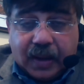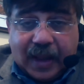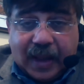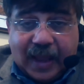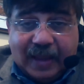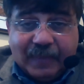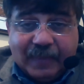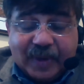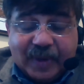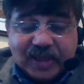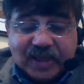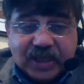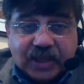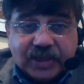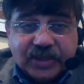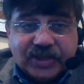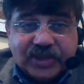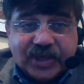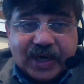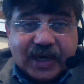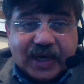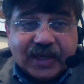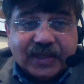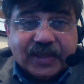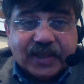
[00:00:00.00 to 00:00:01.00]
Amazon
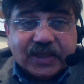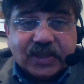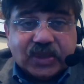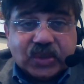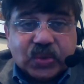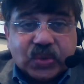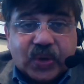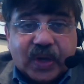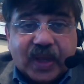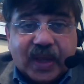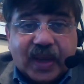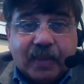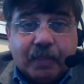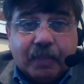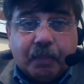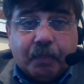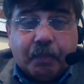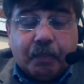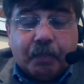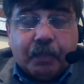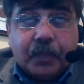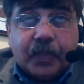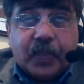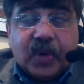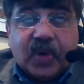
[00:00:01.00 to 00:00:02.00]
charges today
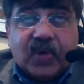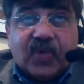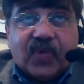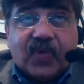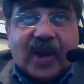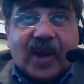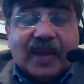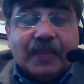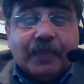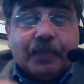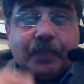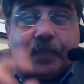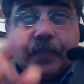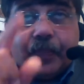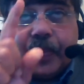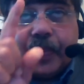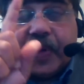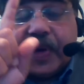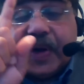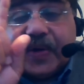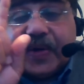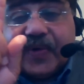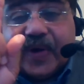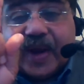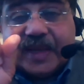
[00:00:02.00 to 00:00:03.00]

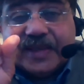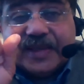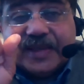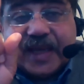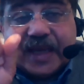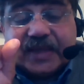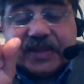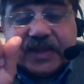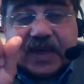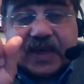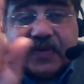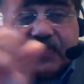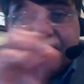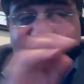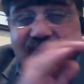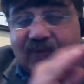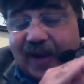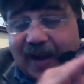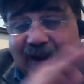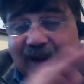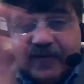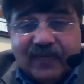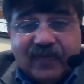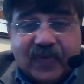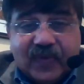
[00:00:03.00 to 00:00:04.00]
per transaction
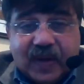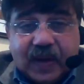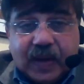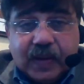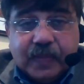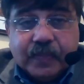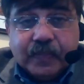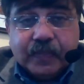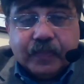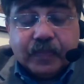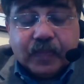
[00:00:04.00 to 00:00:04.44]
flat fee.